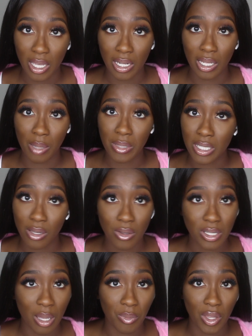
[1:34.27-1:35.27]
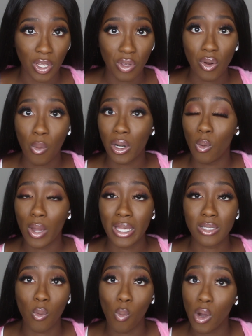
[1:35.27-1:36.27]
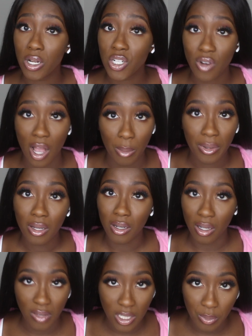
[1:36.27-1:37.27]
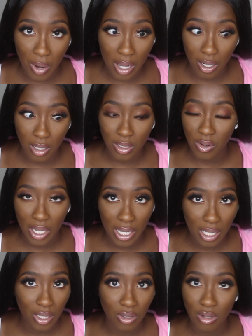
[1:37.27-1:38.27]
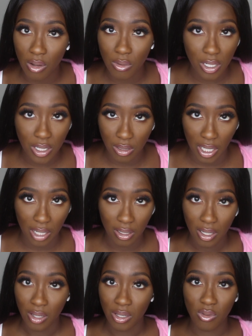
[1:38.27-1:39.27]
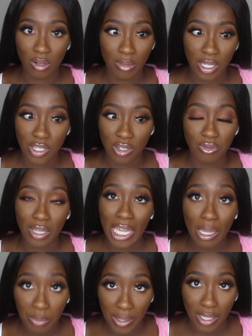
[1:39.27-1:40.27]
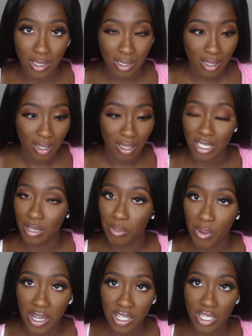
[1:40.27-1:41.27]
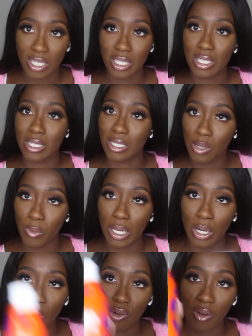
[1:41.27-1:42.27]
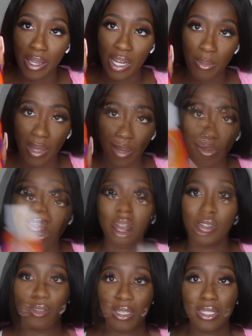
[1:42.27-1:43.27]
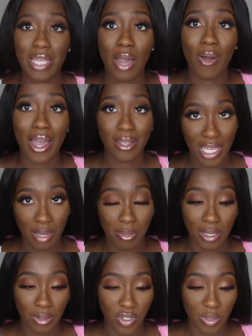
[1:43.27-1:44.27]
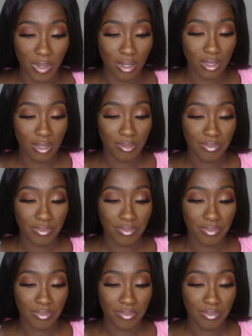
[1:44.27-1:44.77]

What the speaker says: And let me tell you something, you don't want to waste 1 drop of this product, okay? You don't want to do that. You want to make sure you keep it. This is precious. This is liquid gold right here, baby. So this is how I take my Nutraburst.